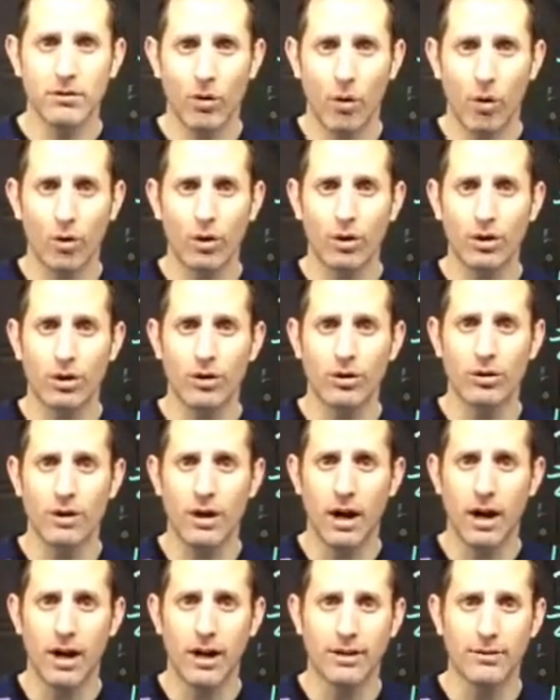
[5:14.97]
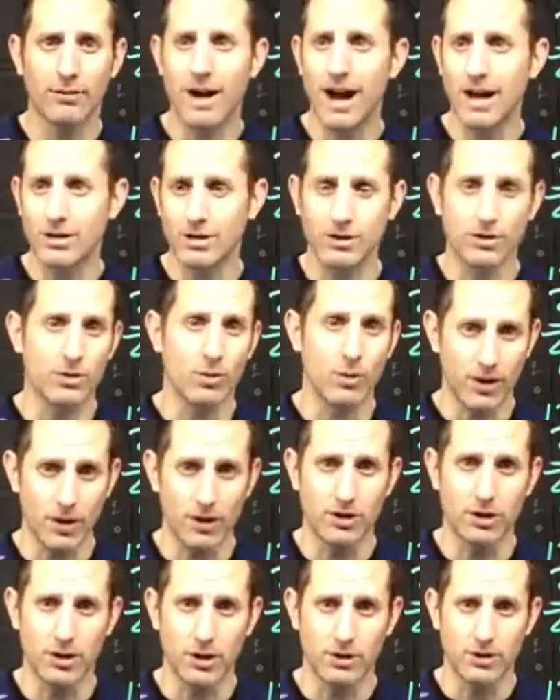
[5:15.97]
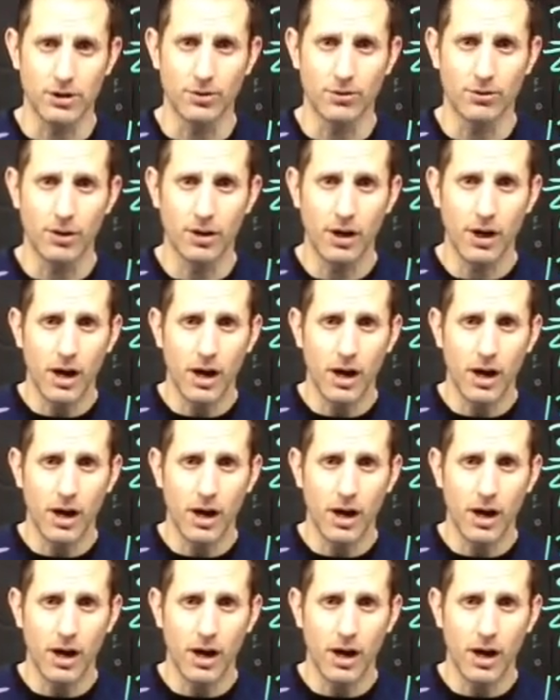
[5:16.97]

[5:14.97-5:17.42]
order your uh, fractions the way that you need to.